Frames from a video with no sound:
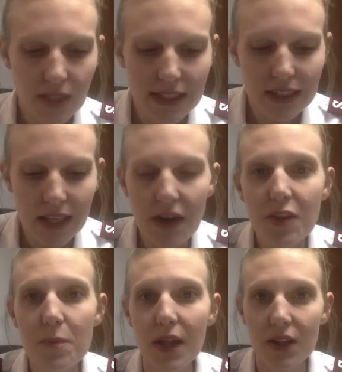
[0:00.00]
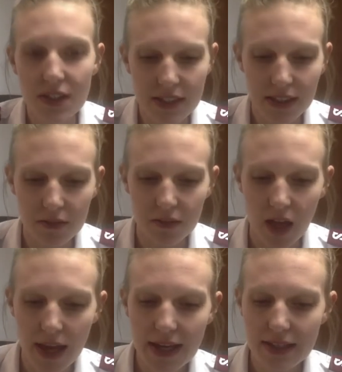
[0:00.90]
He allowed the pillar to give
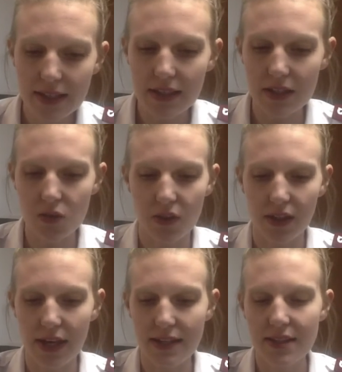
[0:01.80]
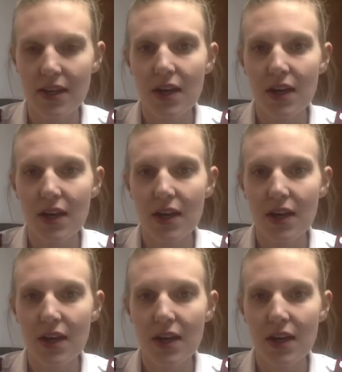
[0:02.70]
light to the Israelites